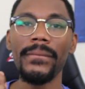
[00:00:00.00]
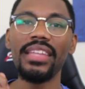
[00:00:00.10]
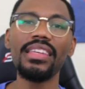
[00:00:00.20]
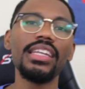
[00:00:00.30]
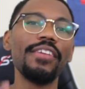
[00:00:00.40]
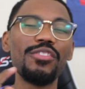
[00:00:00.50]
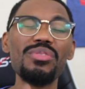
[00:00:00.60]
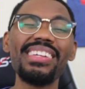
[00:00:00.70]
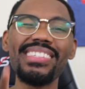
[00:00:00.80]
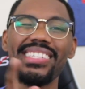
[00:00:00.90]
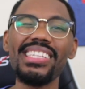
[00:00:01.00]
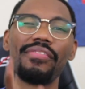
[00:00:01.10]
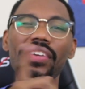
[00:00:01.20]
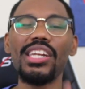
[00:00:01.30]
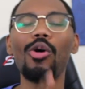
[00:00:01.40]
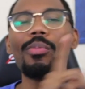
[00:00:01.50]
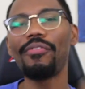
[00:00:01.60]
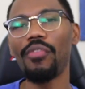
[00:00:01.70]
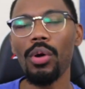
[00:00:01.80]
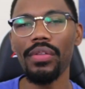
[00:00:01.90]
And then if you didn't see the video
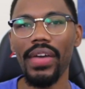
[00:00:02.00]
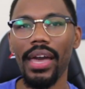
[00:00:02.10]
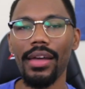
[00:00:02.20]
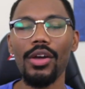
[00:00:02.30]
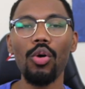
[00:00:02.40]
before that,